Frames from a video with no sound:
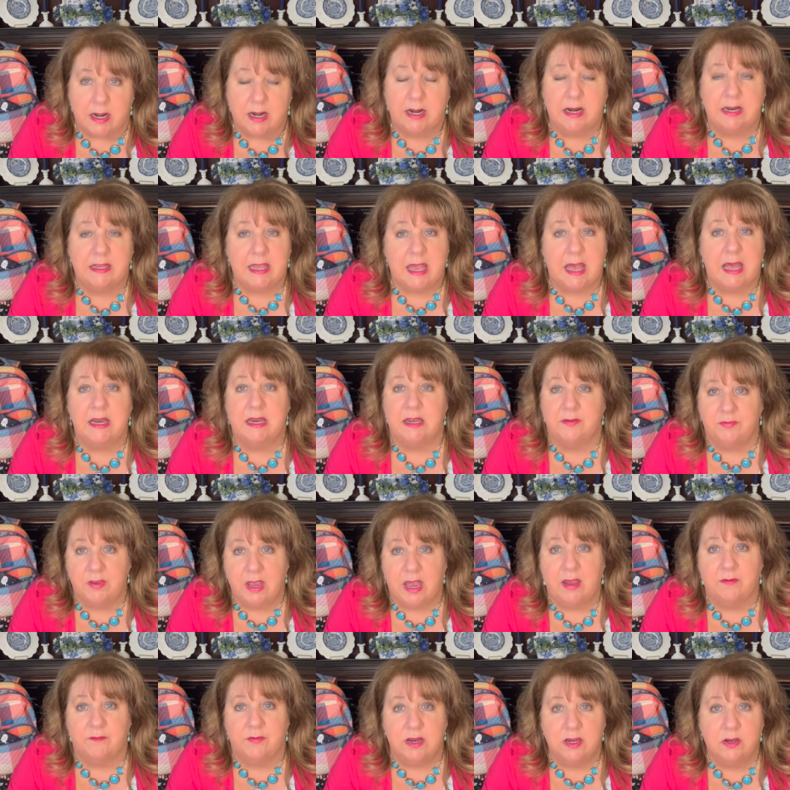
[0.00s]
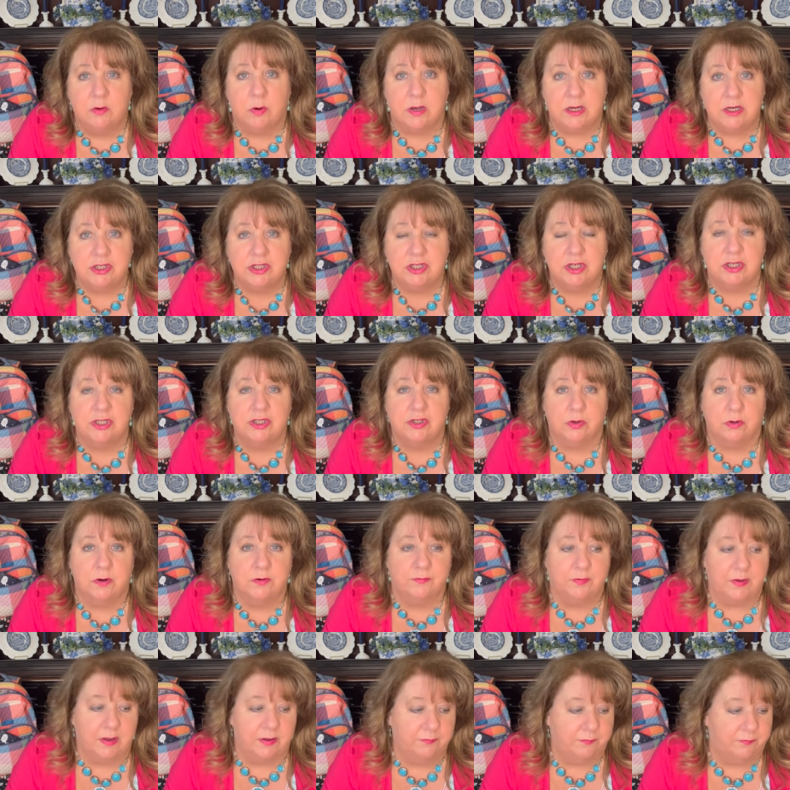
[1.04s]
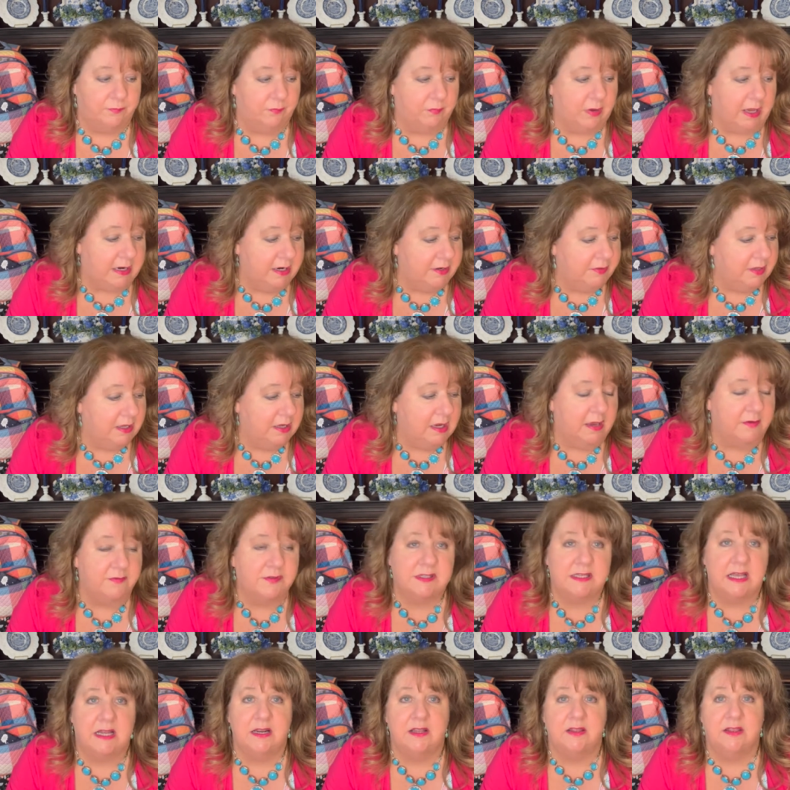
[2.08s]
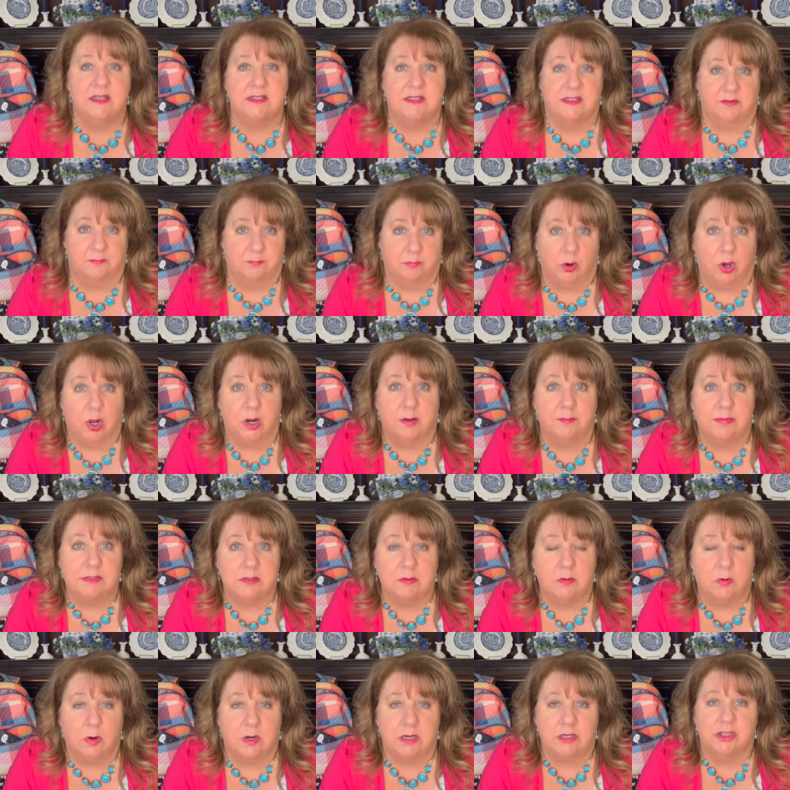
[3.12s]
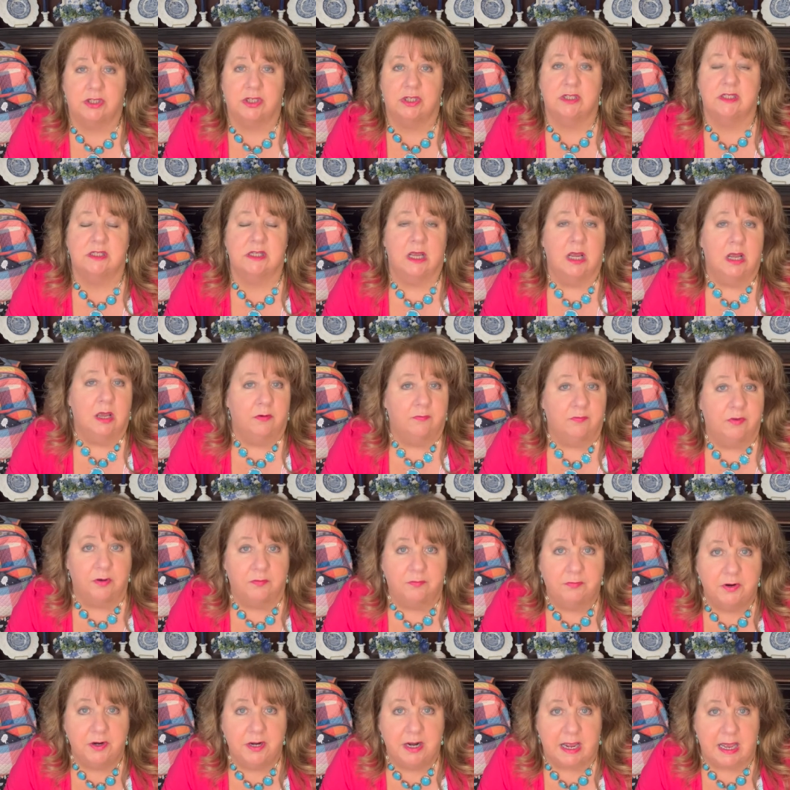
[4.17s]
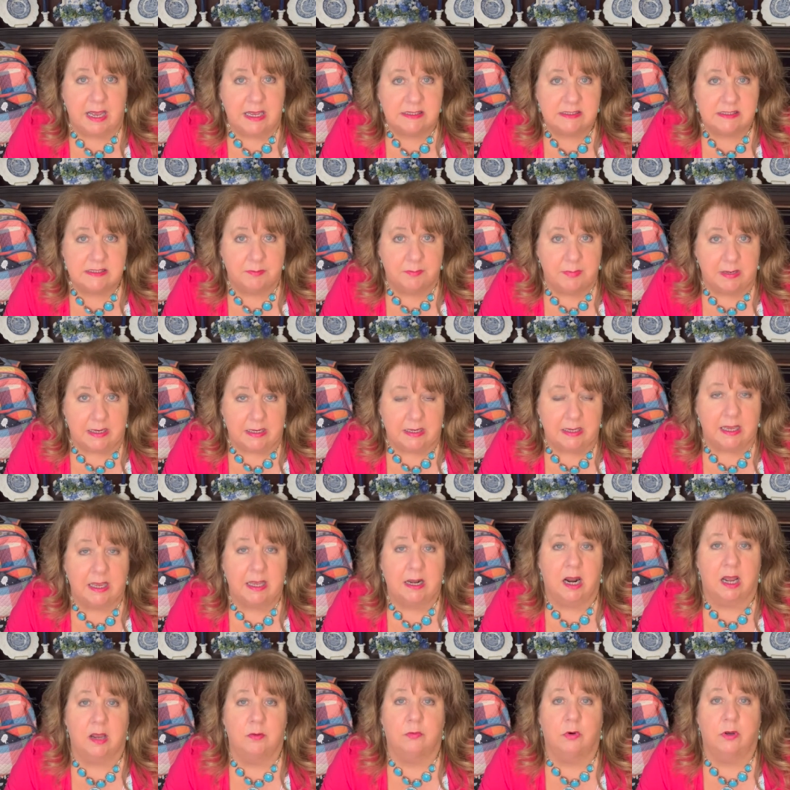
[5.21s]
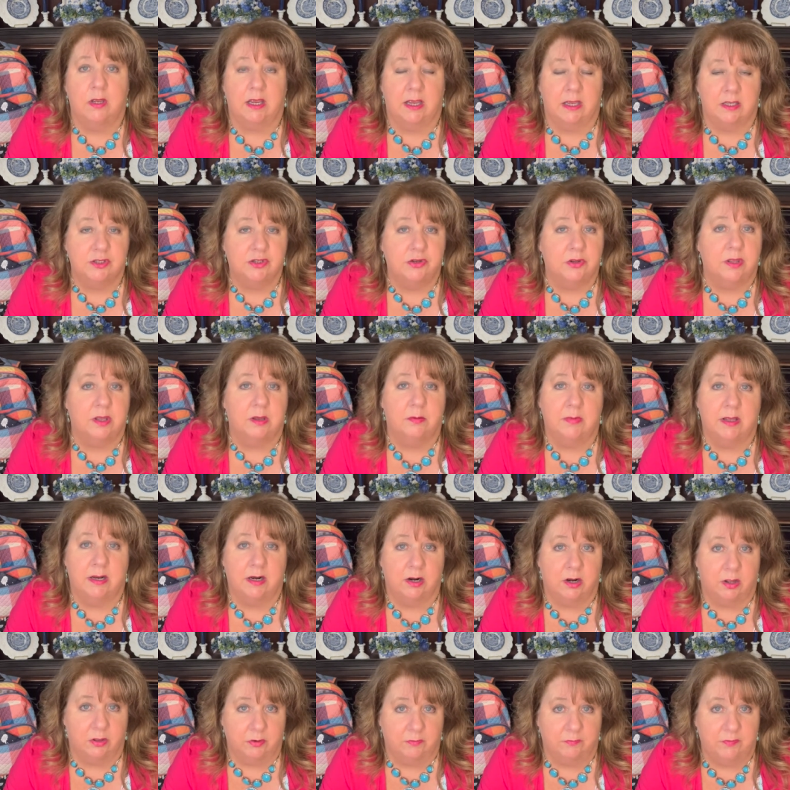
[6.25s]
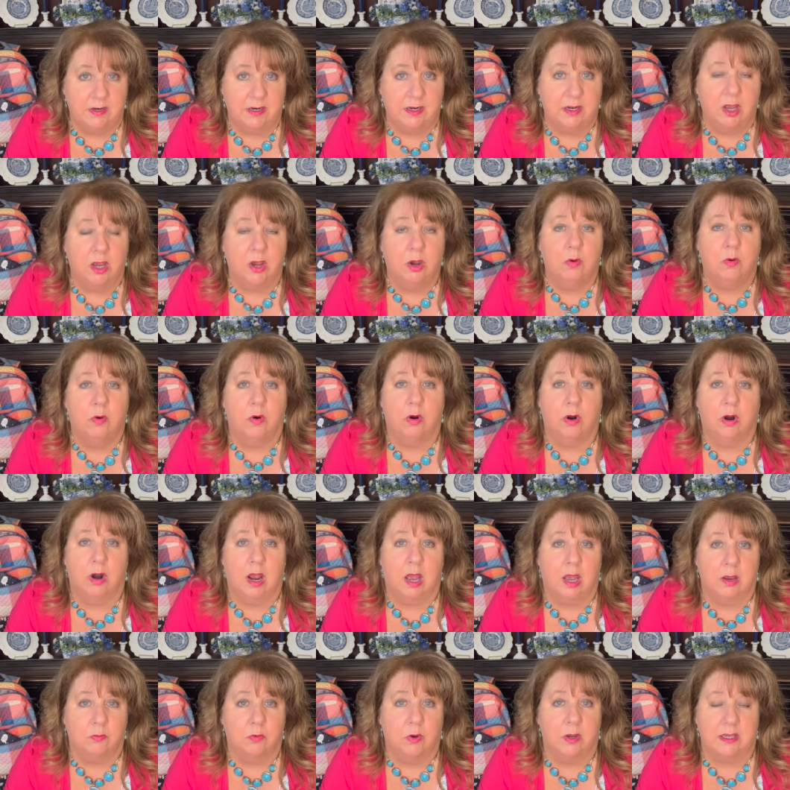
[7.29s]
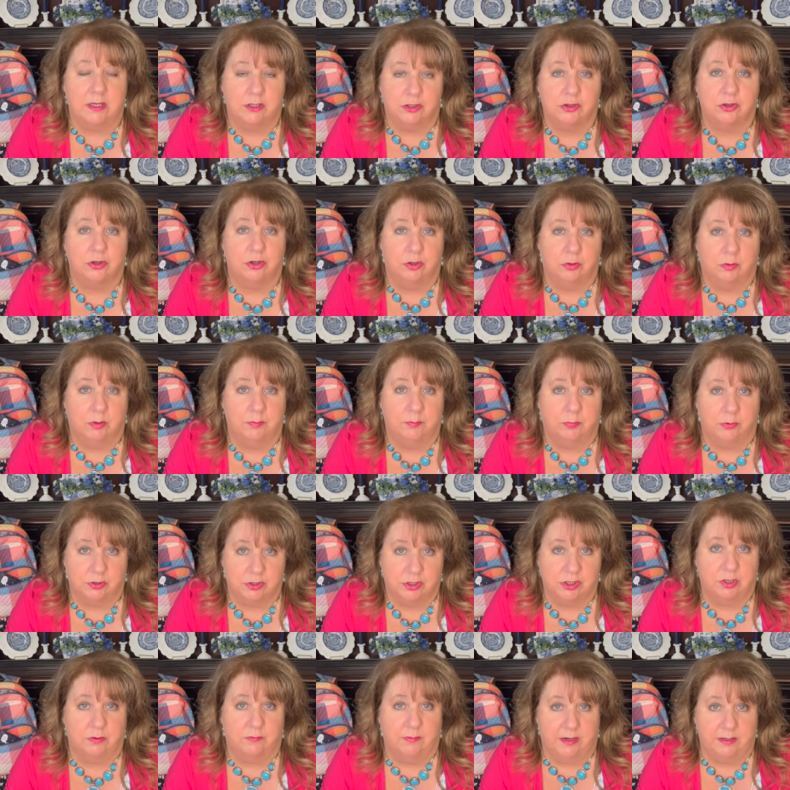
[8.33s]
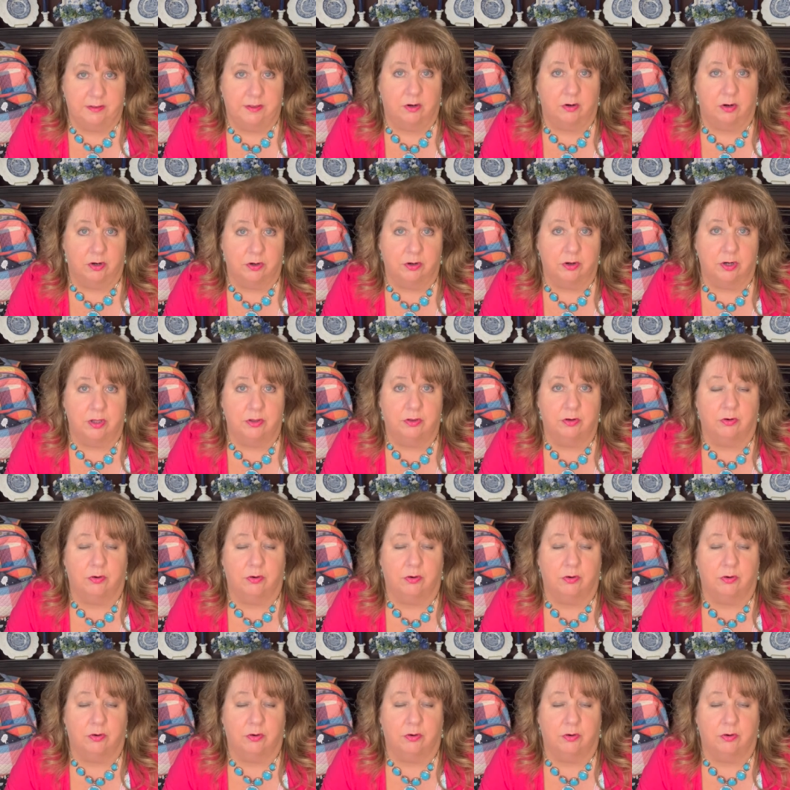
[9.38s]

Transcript: And again, if you have any questions or if, if anything I've said in this and brought up some questions, feel free to ask me and I will answer them in another video or I will answer you in person right there underneath your